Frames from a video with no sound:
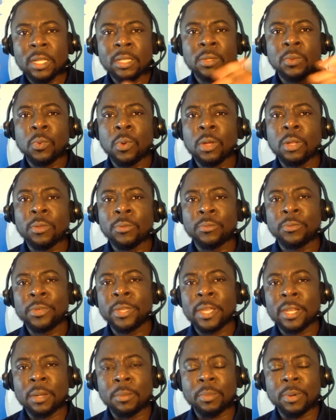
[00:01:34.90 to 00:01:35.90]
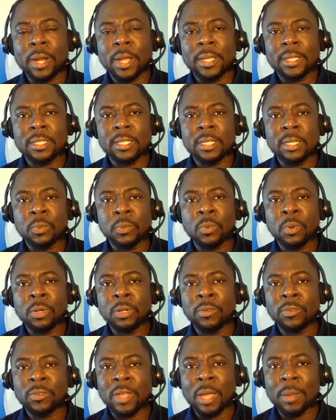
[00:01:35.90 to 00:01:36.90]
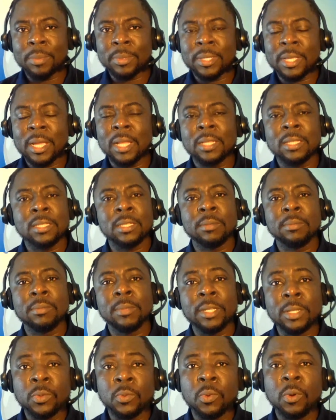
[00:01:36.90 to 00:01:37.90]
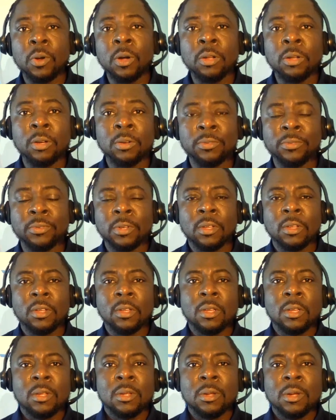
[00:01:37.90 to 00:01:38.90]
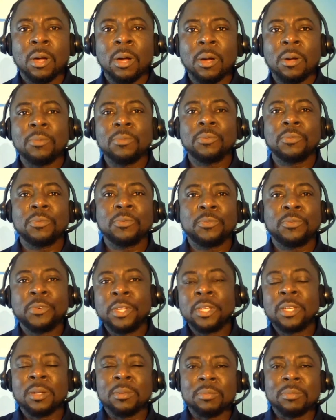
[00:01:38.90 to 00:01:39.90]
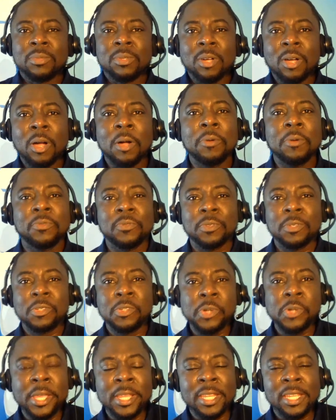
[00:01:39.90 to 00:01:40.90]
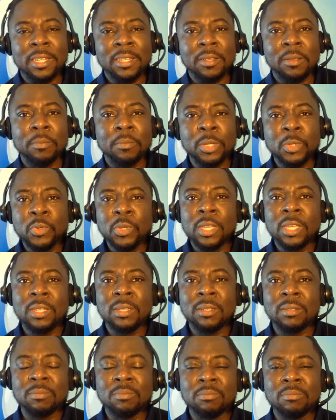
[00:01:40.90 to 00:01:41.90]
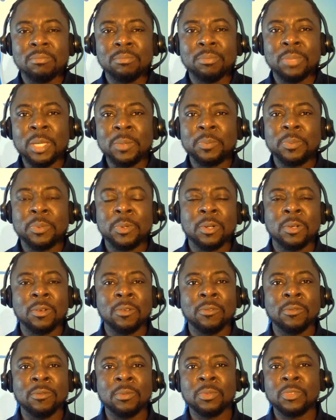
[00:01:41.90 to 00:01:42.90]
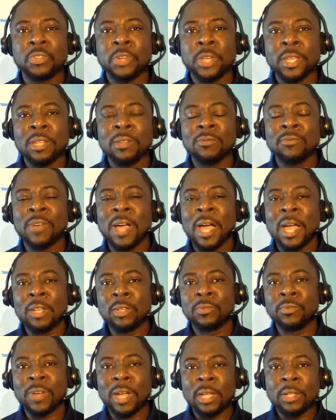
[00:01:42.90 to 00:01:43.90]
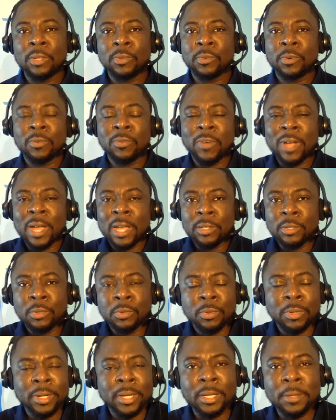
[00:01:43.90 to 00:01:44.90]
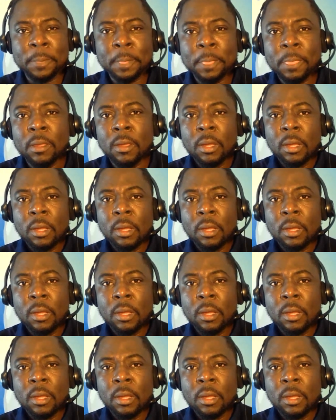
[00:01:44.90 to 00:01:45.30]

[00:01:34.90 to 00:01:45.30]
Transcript: In the world of free enterprise, in the world of capitalism, in the world of uh, freedom of trading between people, trading value, value for value, right?